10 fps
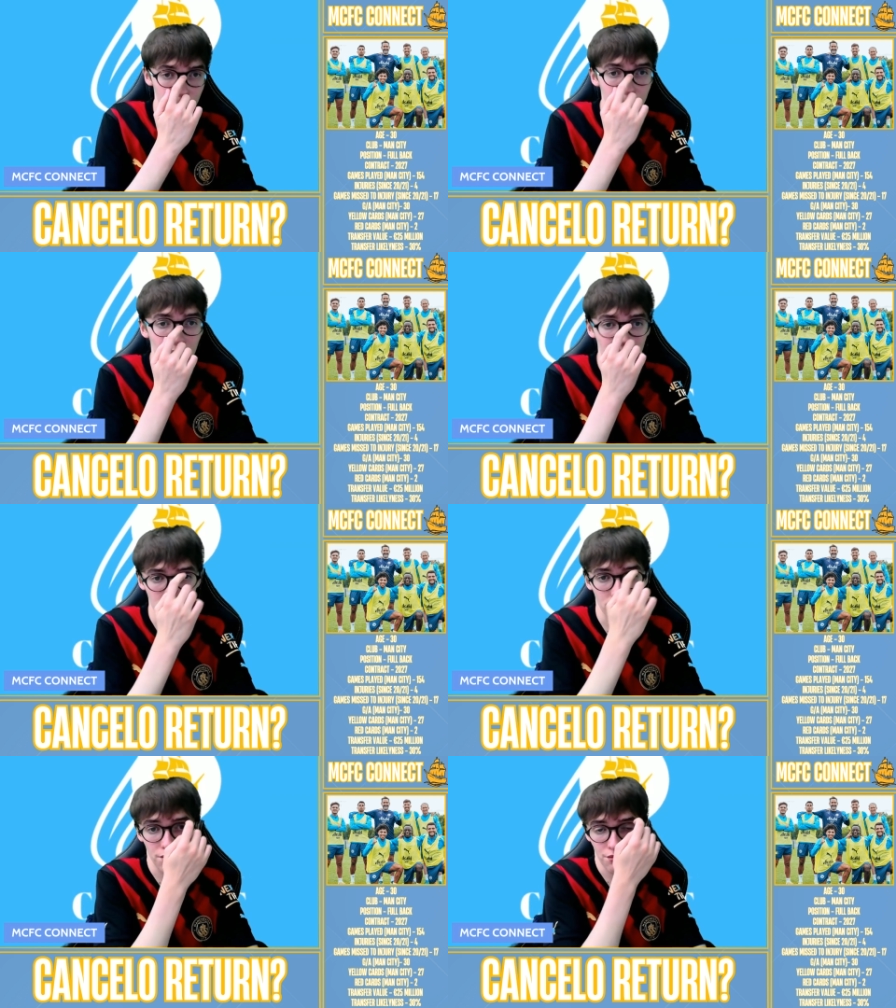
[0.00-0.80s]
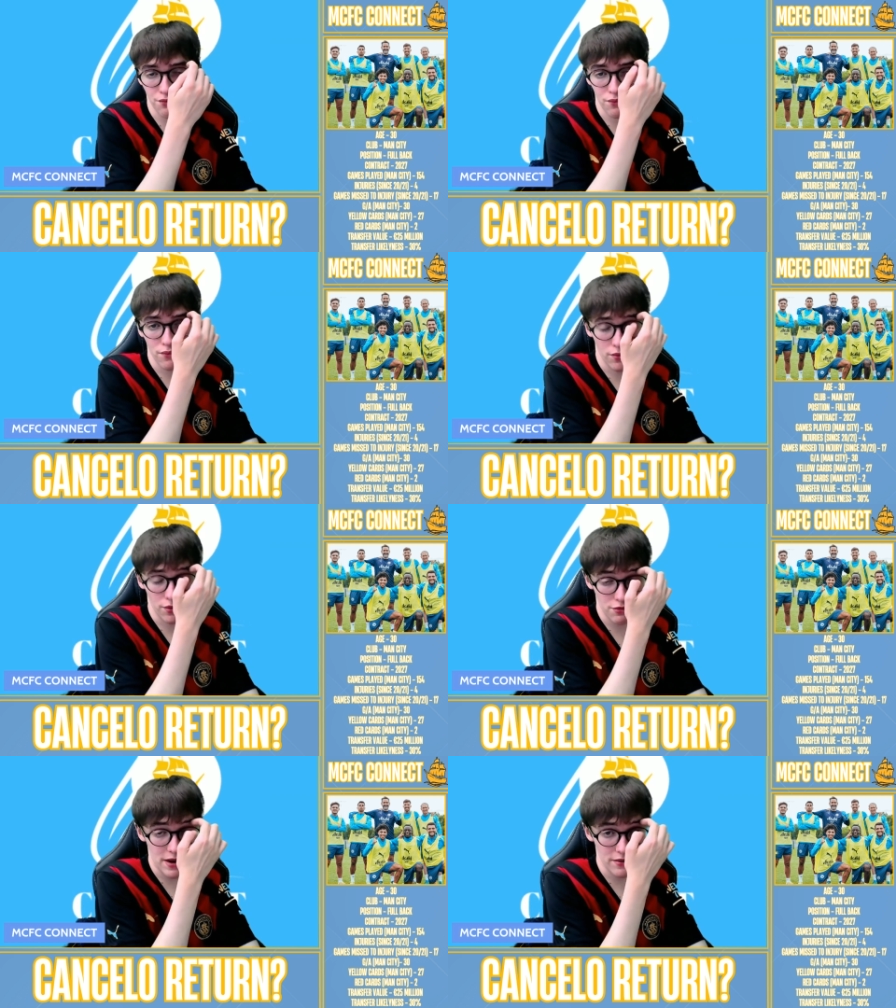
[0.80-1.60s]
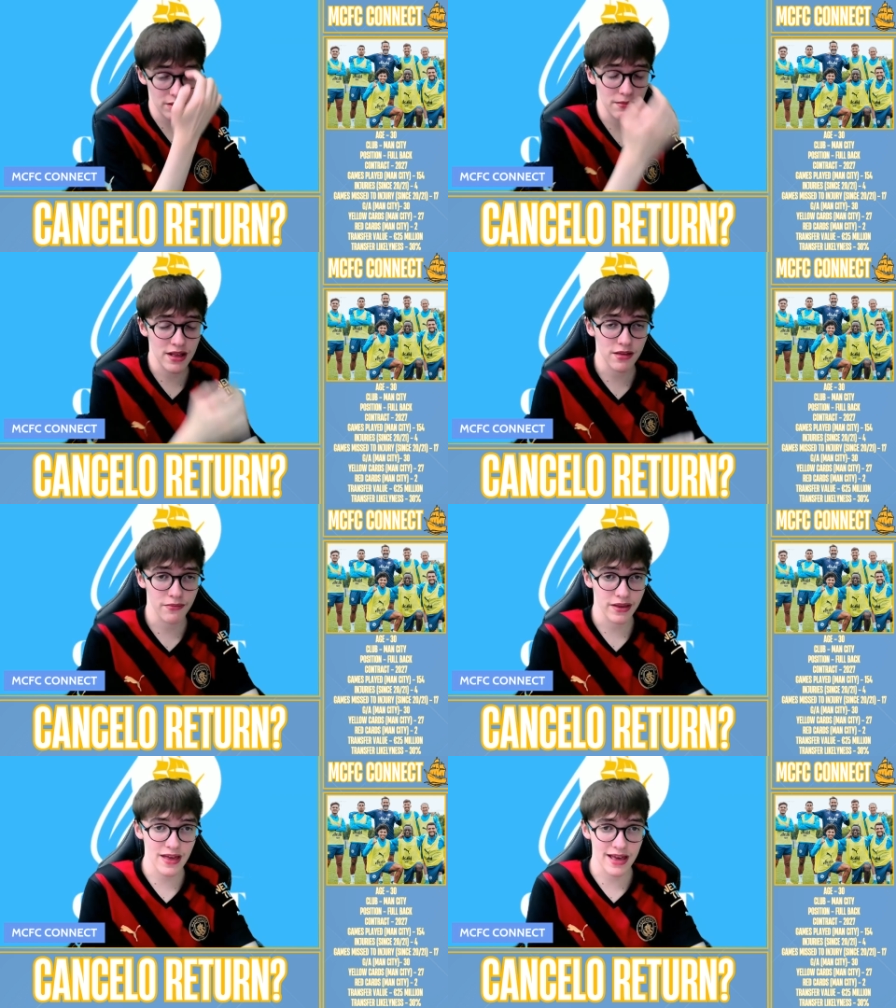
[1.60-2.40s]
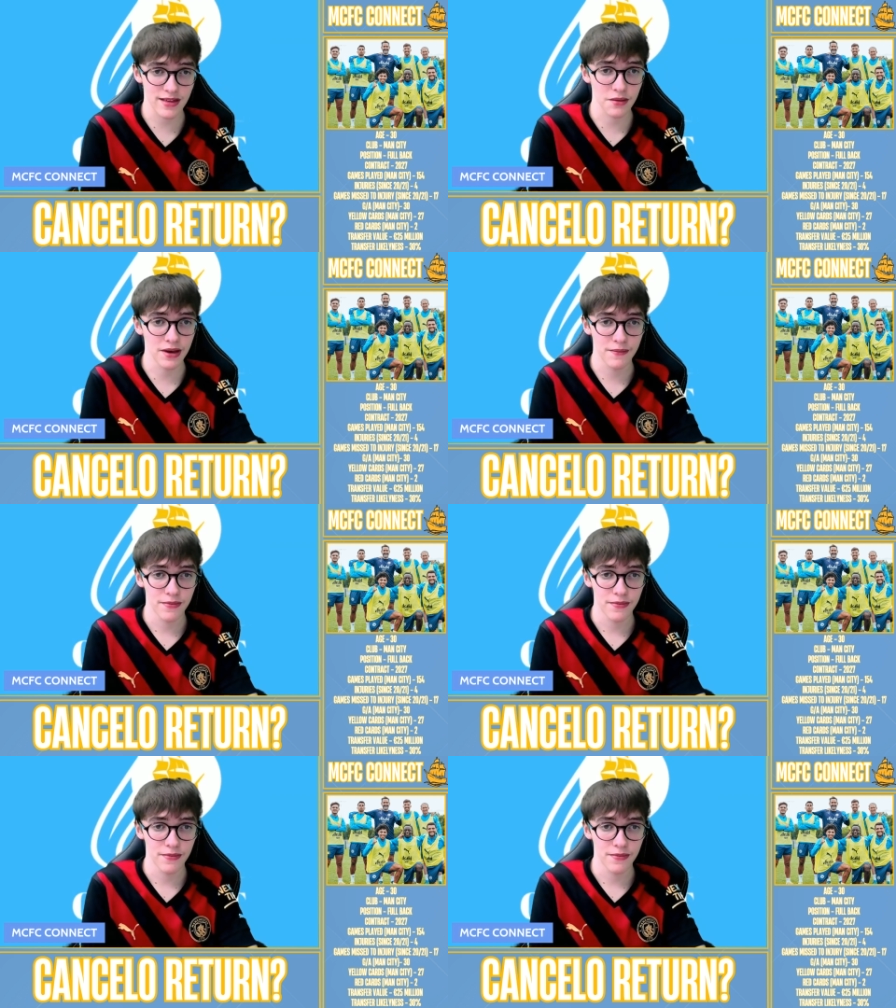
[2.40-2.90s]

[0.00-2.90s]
buy clause was apparently meant to be last summer.